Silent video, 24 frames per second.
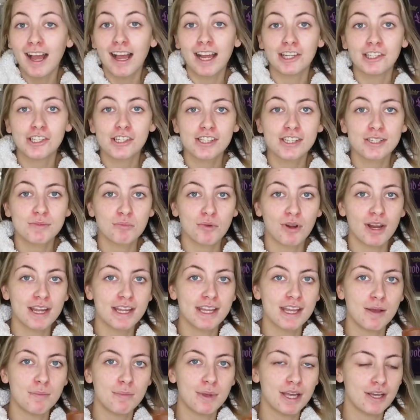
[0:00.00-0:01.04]
I just spray
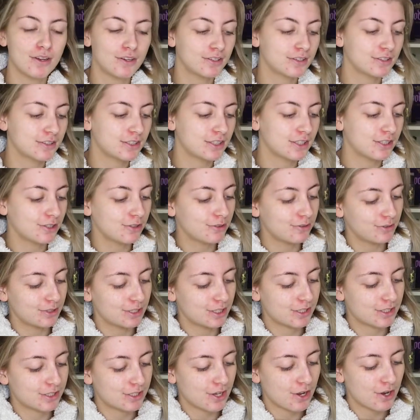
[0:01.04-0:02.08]
a bit onto the
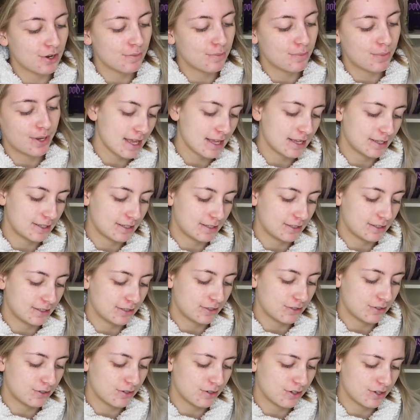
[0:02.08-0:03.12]
soap.
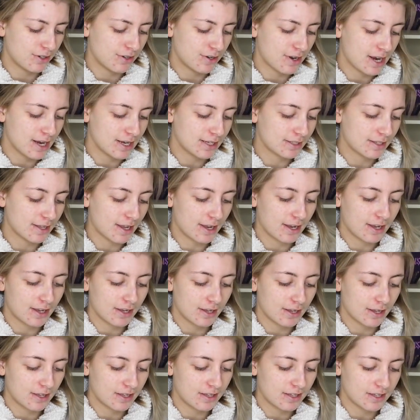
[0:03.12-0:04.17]
Sort of creates like
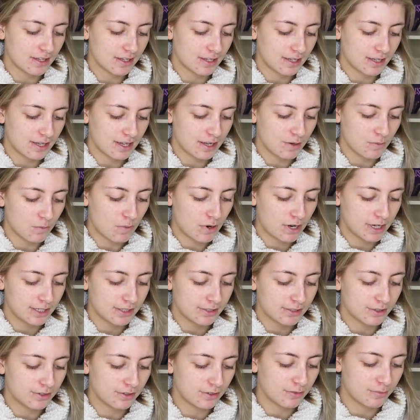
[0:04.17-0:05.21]
a white
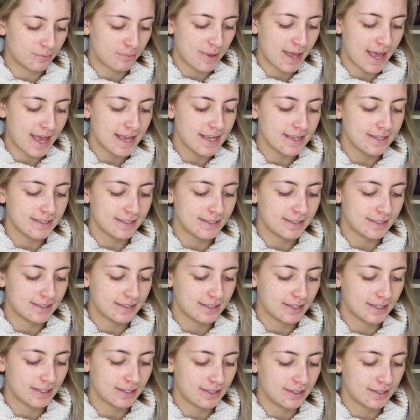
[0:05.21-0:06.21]
sort of paste.